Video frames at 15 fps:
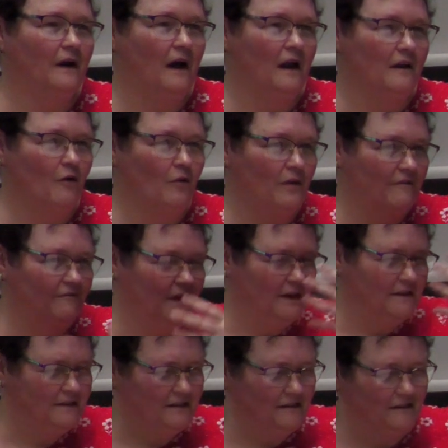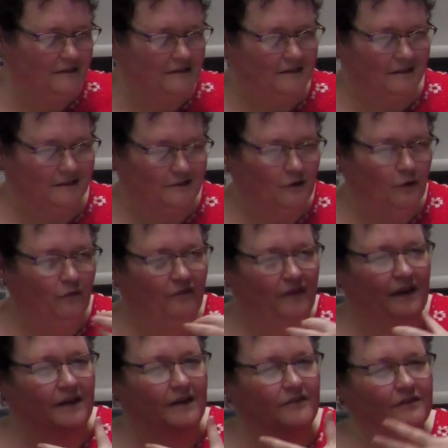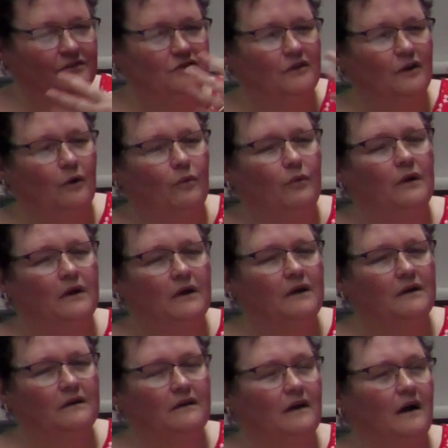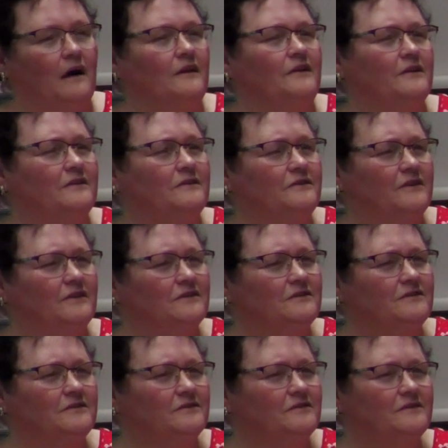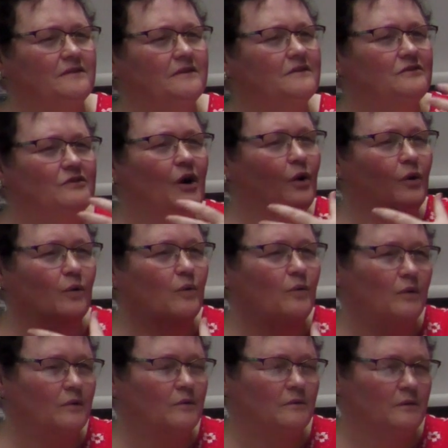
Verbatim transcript: And on their faces, there's no fear, there's no guardedness, there's no